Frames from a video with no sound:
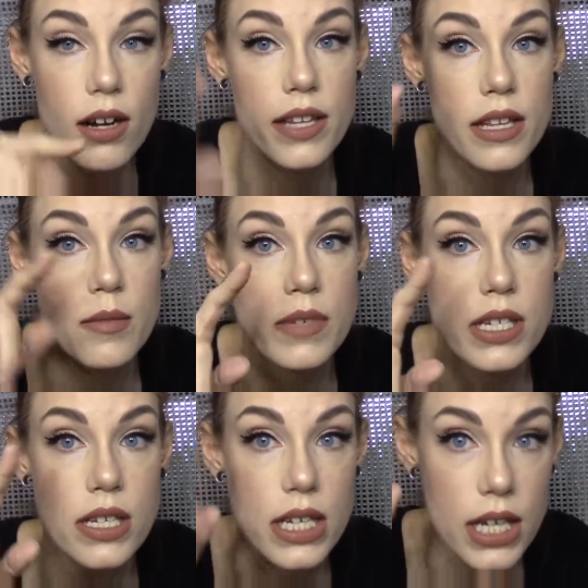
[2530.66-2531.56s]
on them
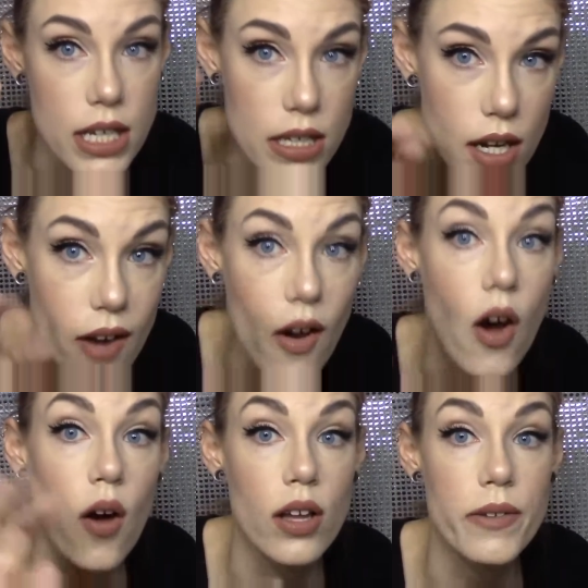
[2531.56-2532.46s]
to get
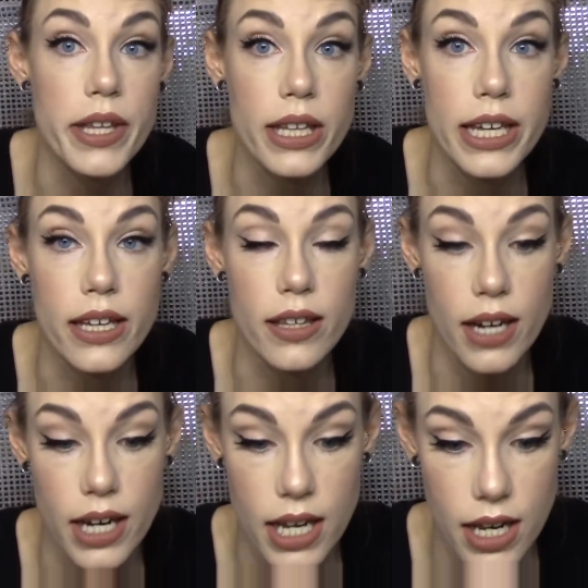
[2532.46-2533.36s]
all of the length that
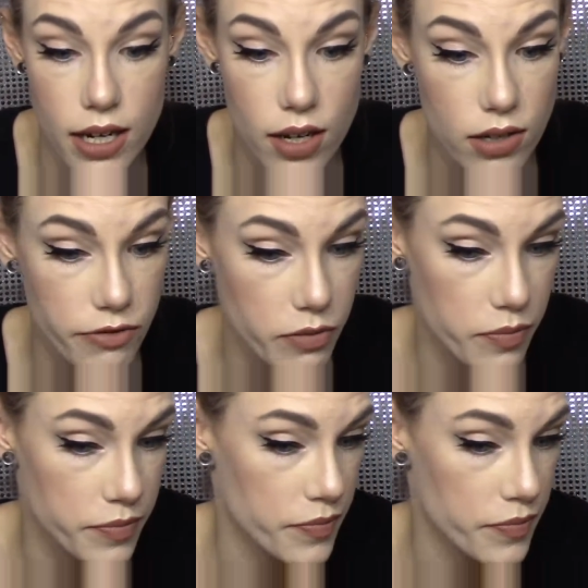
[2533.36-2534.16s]
I can out of them.